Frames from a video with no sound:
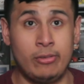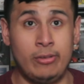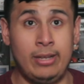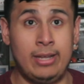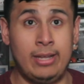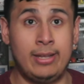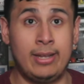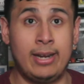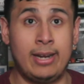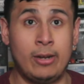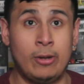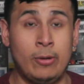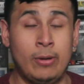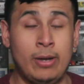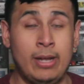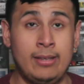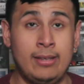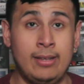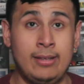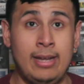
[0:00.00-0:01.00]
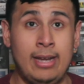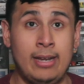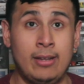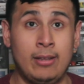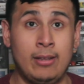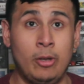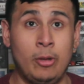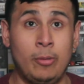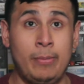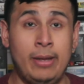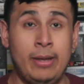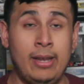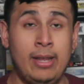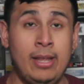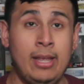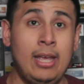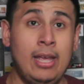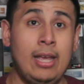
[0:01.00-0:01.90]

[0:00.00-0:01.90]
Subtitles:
So now they got to go hunt that down a little bit.